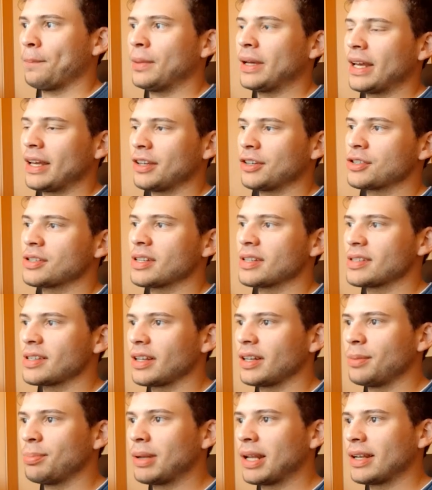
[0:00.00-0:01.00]
But yeah, here's the
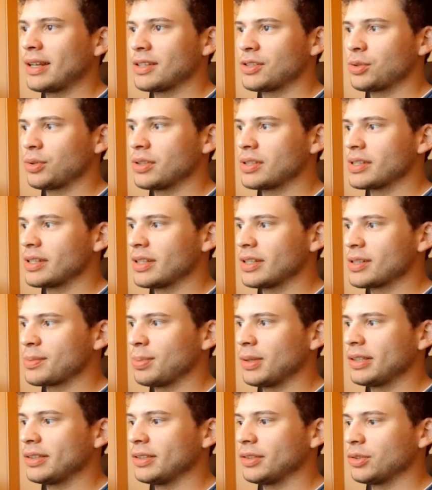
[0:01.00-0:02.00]
study plan. As you can see, it's
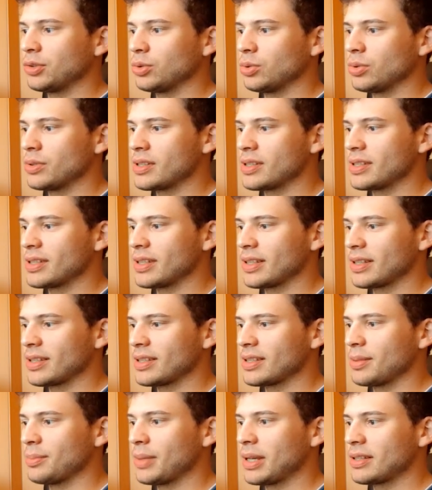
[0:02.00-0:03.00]
split into six
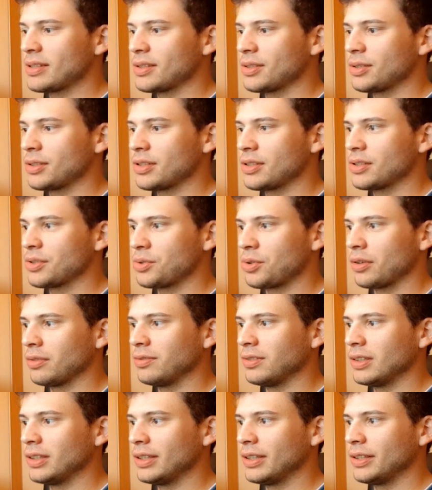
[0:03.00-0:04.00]
semesters,
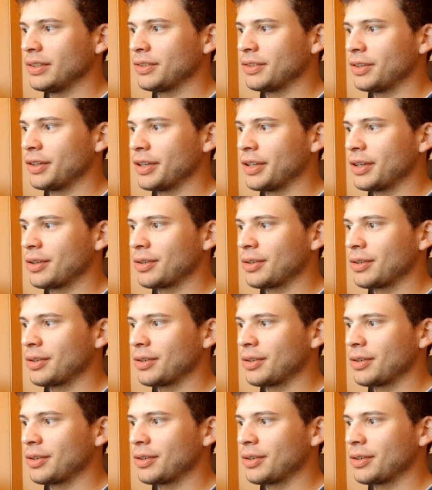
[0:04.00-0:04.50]
roughly 30